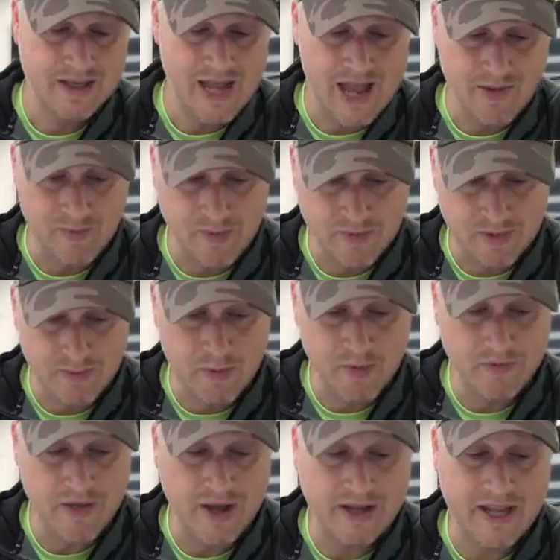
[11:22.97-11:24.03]
and will
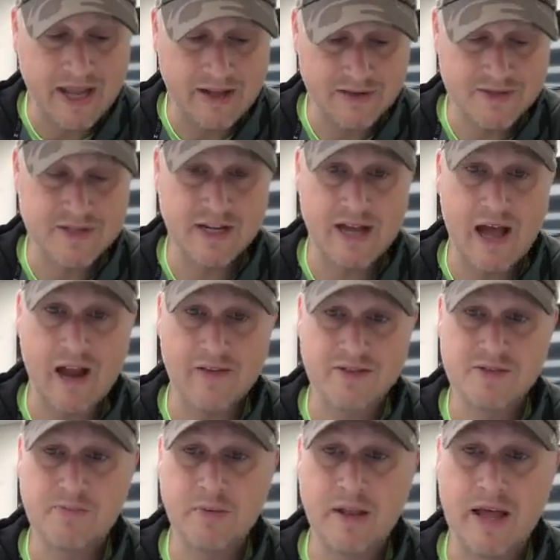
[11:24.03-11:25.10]
remove thy candlestick out of
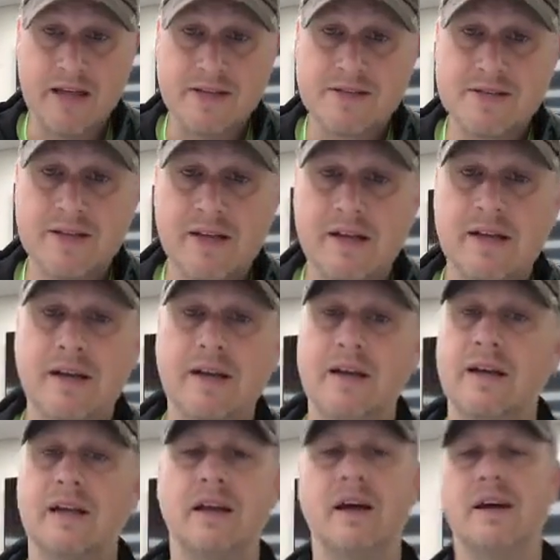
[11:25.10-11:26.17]
its place.
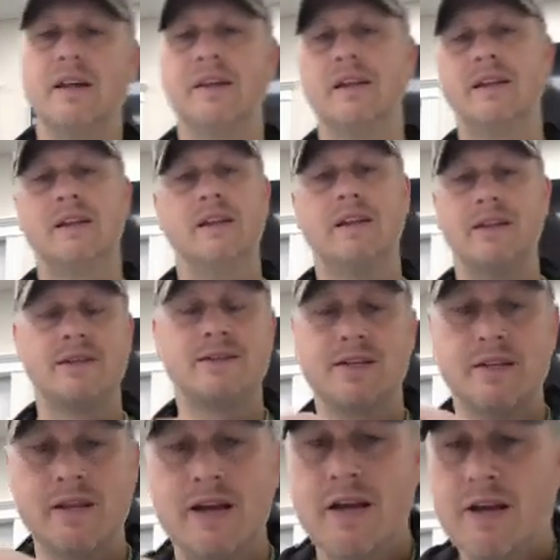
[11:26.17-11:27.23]
Uh,
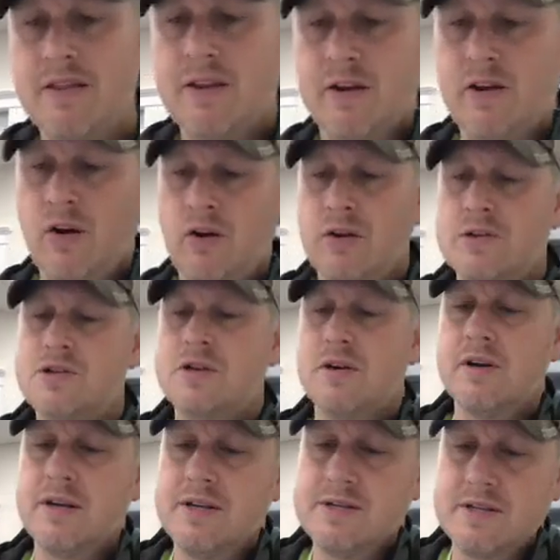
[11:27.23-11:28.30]
listen, the
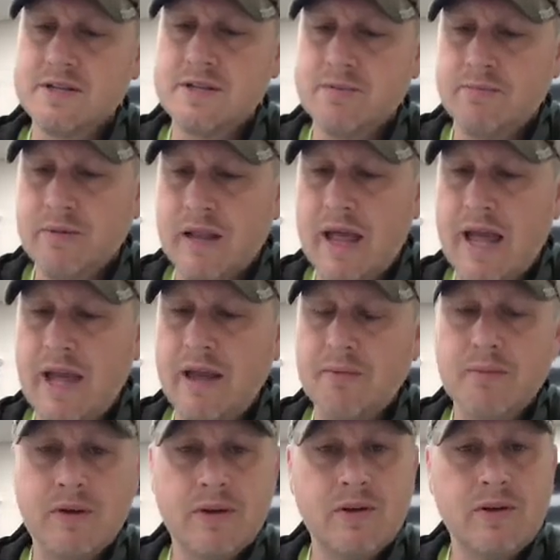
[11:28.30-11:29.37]
culture isn't to
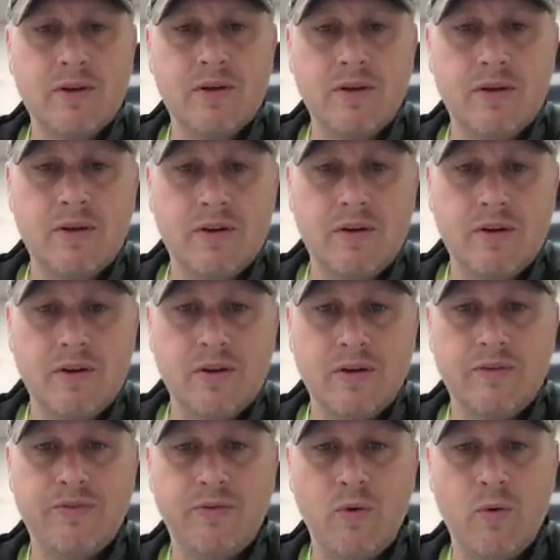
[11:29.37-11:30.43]
blame
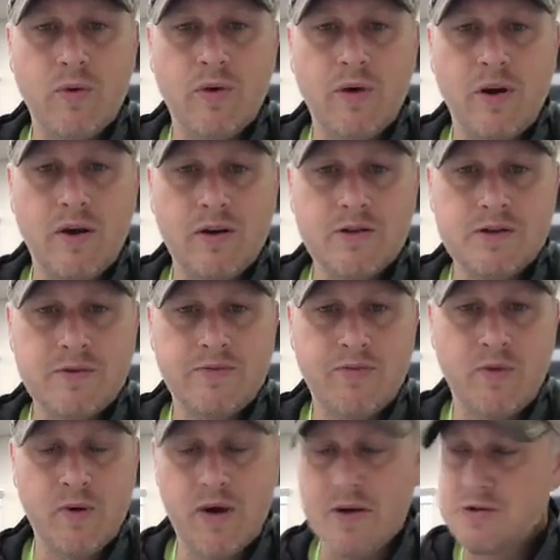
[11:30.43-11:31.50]
for
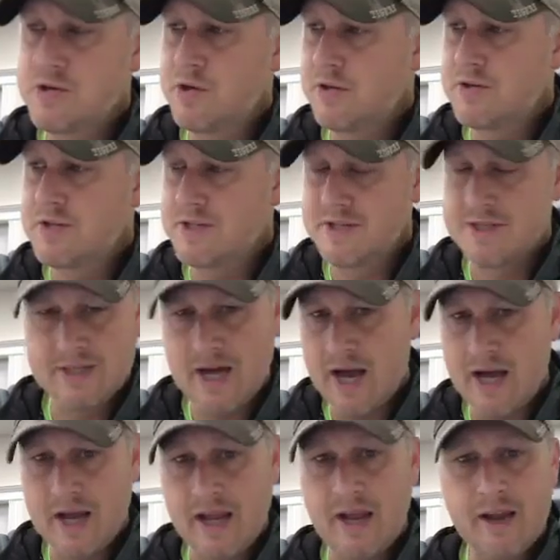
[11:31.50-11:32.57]
for our churches
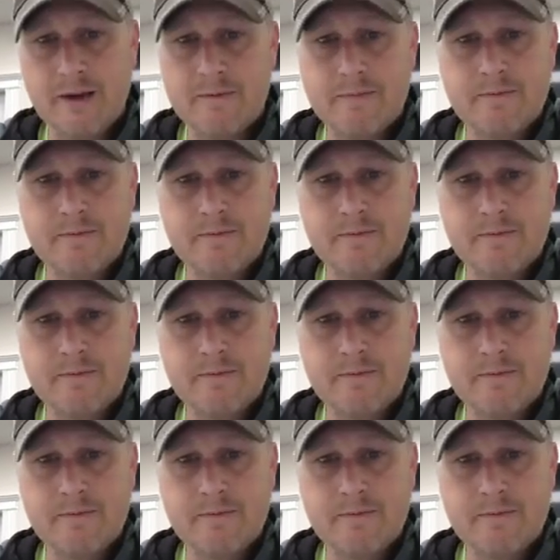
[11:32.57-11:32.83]
dying.